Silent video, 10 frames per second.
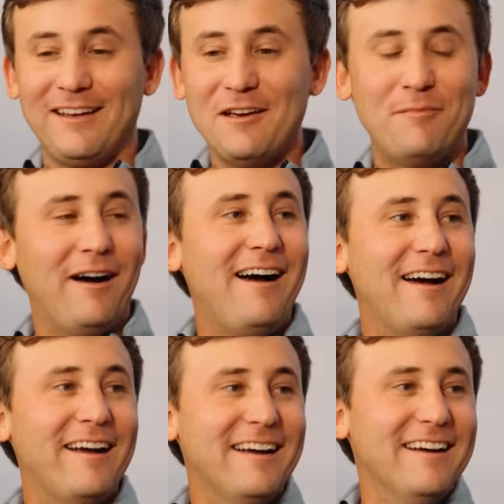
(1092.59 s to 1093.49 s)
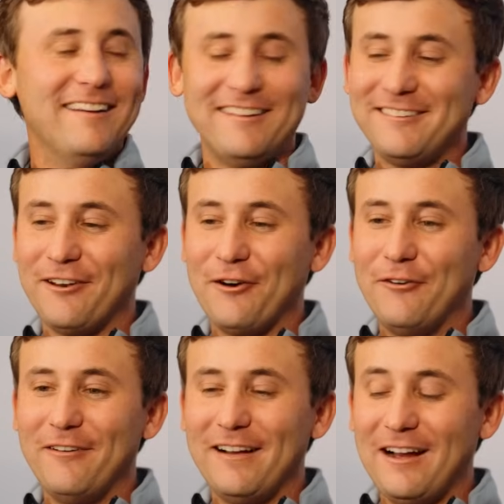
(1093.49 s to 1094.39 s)
to get by. Yeah.
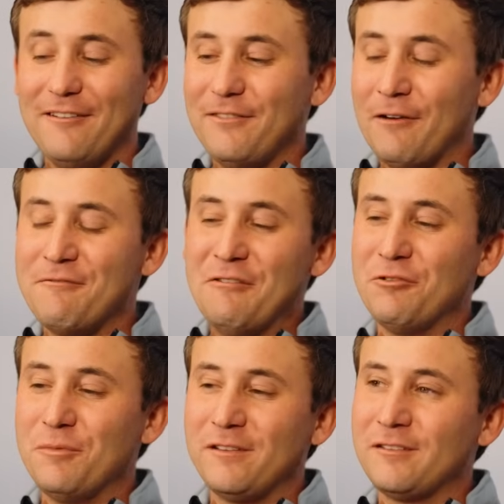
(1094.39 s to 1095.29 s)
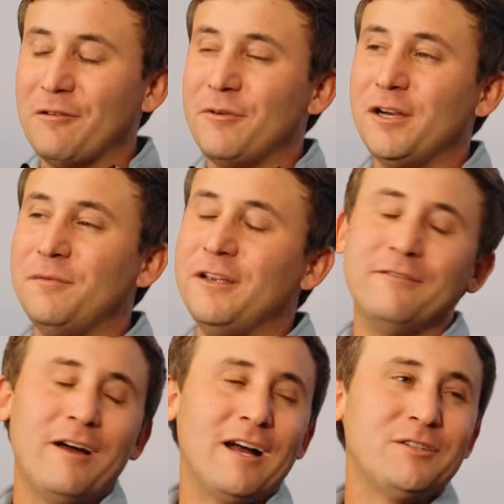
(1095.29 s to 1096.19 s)
So I've, I've never been somebody to be
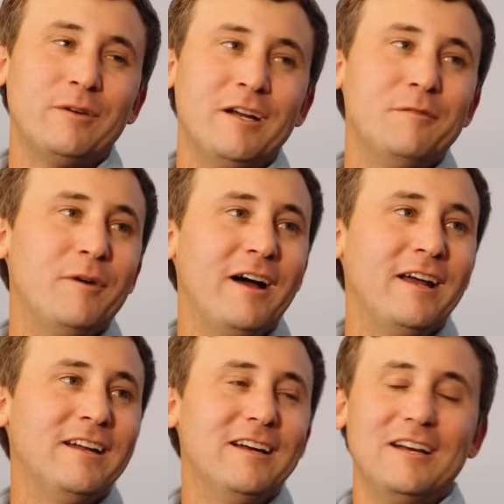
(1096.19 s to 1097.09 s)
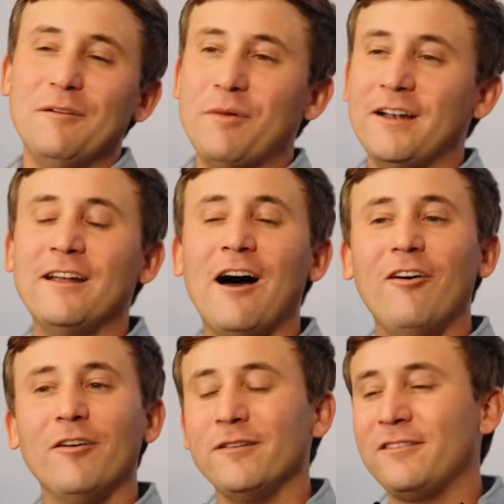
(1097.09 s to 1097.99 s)
infatuated by, by
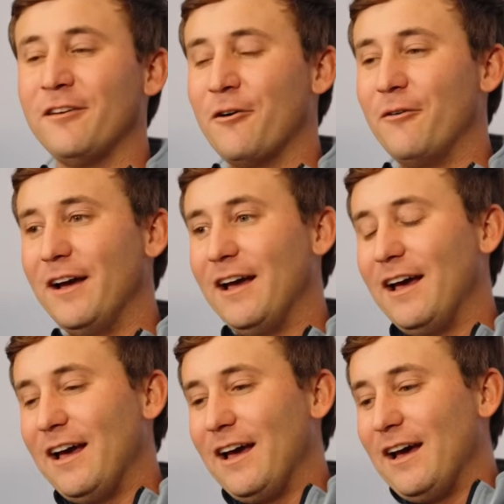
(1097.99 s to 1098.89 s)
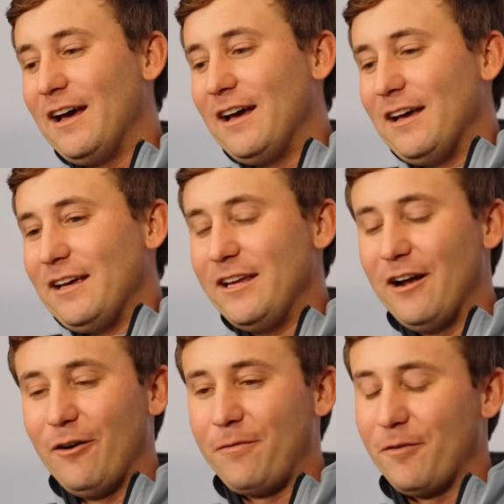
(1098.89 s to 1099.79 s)
dollars. So, you
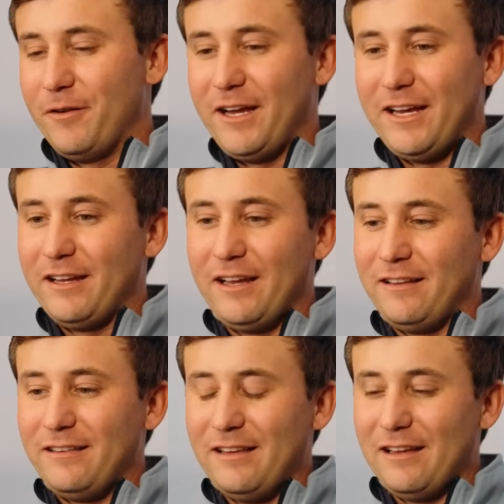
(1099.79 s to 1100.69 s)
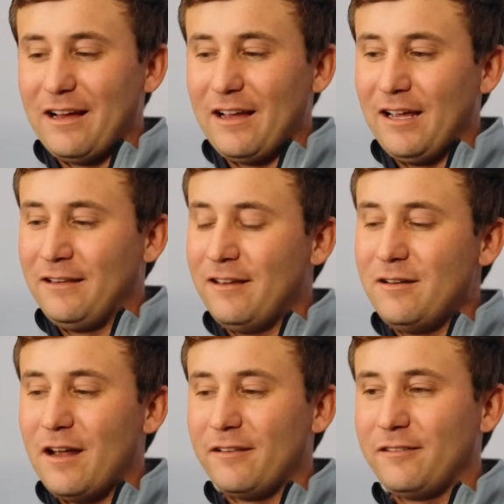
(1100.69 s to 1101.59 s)
know, for me, it, it, it
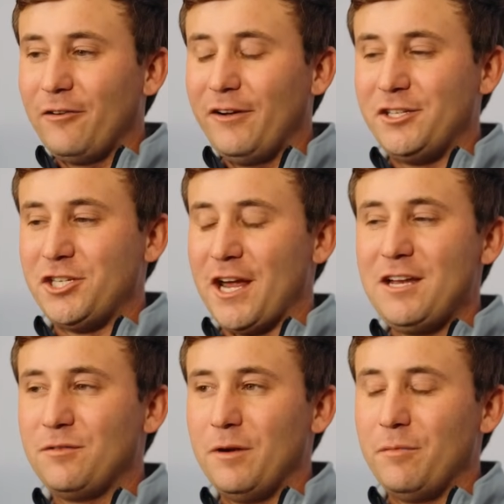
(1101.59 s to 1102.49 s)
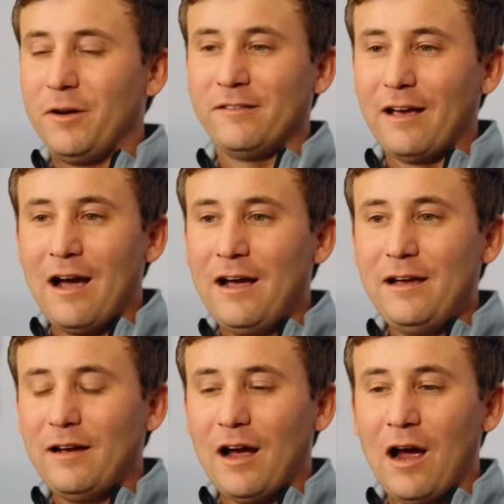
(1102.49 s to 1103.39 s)
didn't necessarily change me because
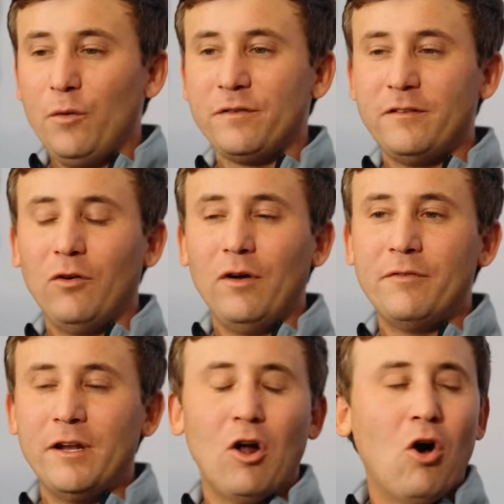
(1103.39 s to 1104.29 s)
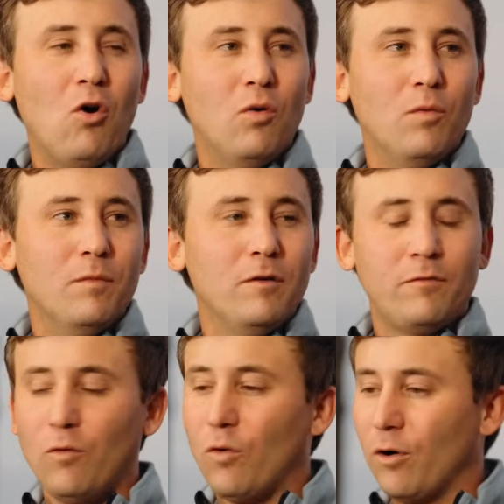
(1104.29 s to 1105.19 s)
I, I was still living at home
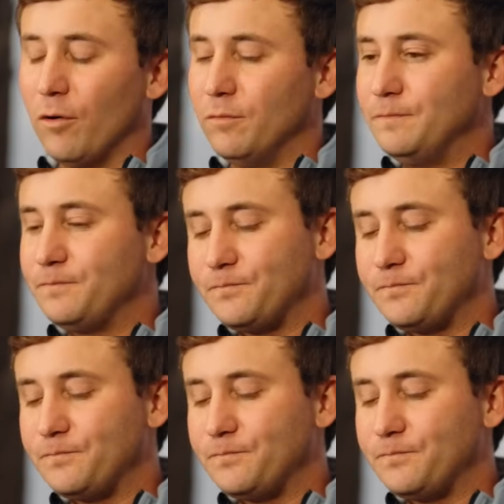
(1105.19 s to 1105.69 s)
for. Yeah